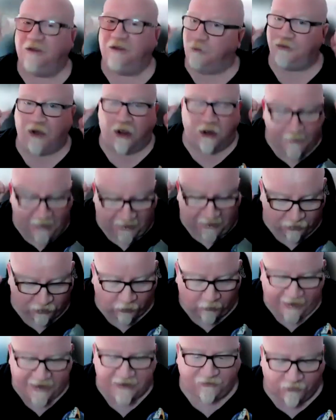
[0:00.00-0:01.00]
we're talking about
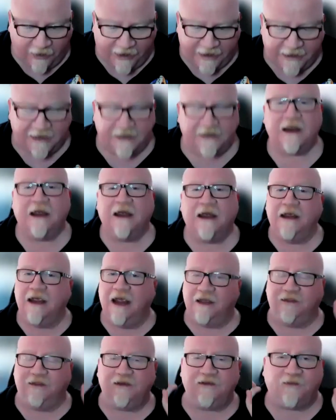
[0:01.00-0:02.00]
great training,
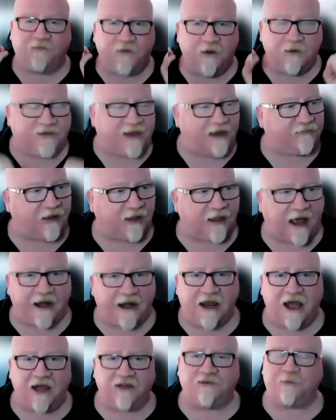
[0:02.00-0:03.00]
and these folks have a lot
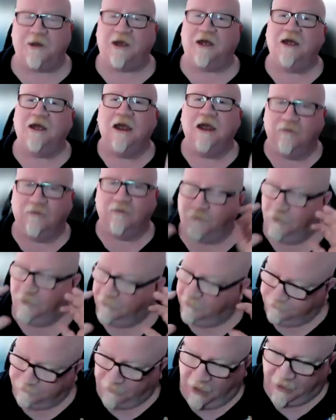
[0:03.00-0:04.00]
of chutzpah
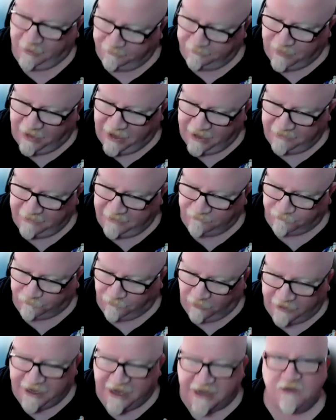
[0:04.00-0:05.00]
for a, a
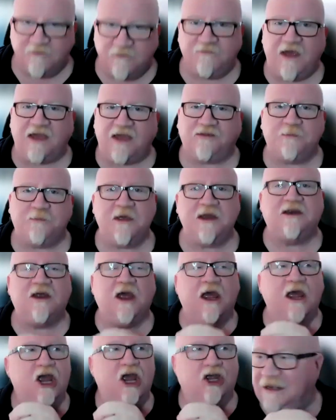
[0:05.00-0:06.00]
front end investment.
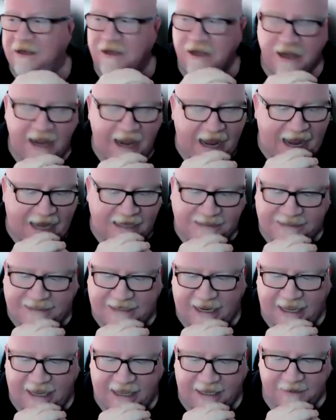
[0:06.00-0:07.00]
And
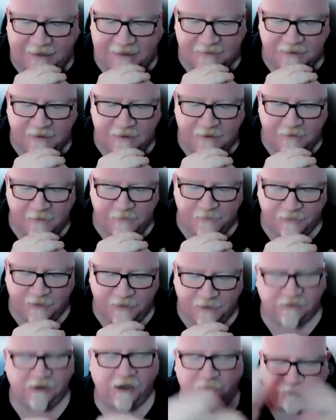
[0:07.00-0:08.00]
uh,
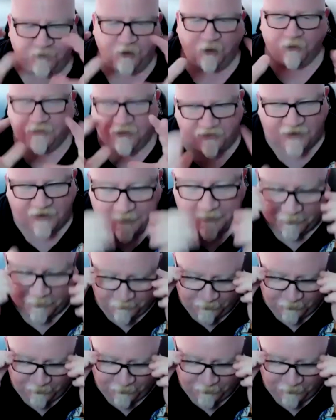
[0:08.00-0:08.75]
if you're the type of